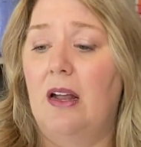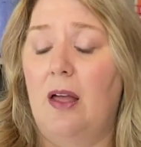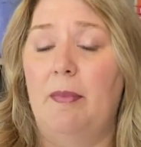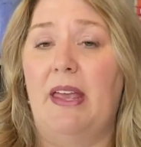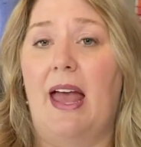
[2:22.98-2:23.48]

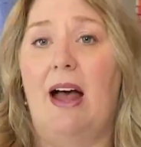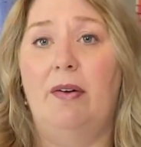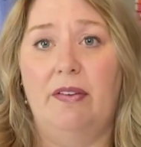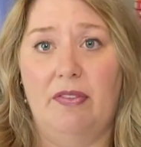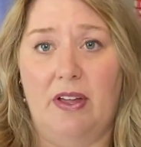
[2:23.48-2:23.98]
Coming
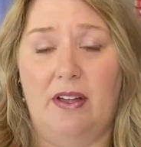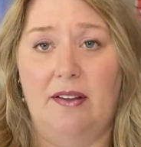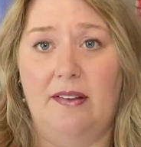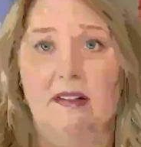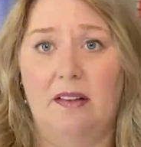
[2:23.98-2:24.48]
out of this,
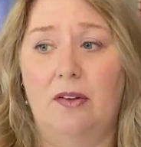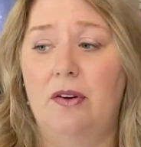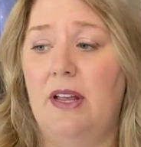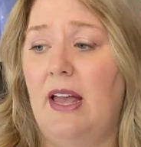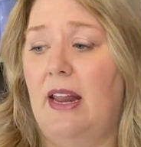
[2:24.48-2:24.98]

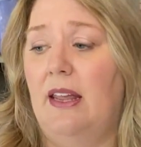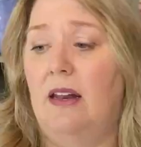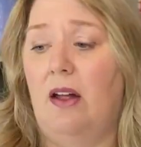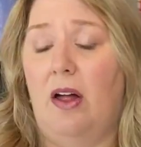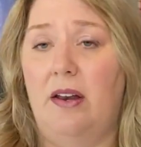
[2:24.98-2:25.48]
learning how to get
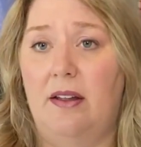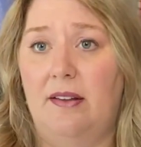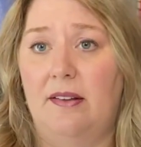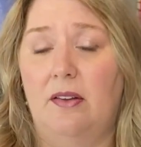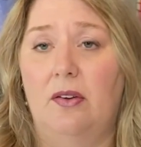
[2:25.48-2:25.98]
honest,